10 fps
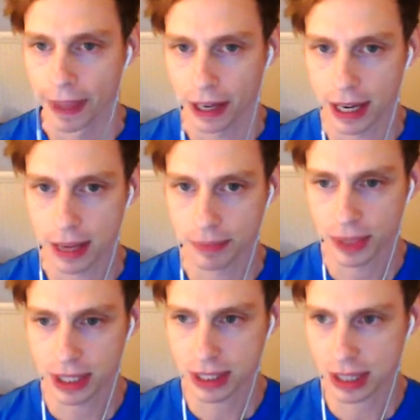Um,
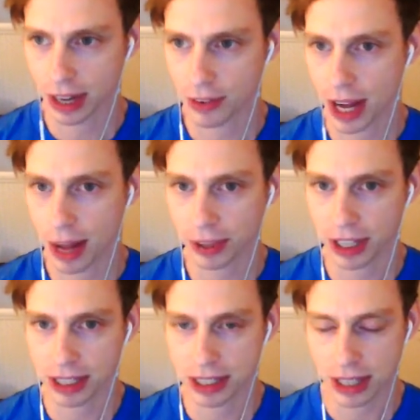this is kind of a
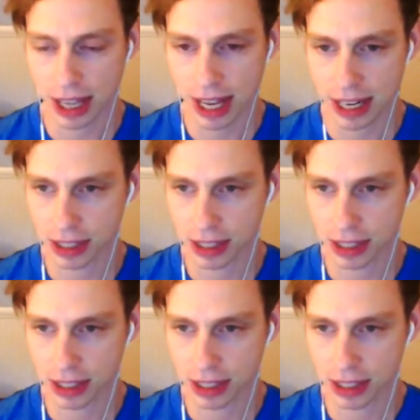complicated slide.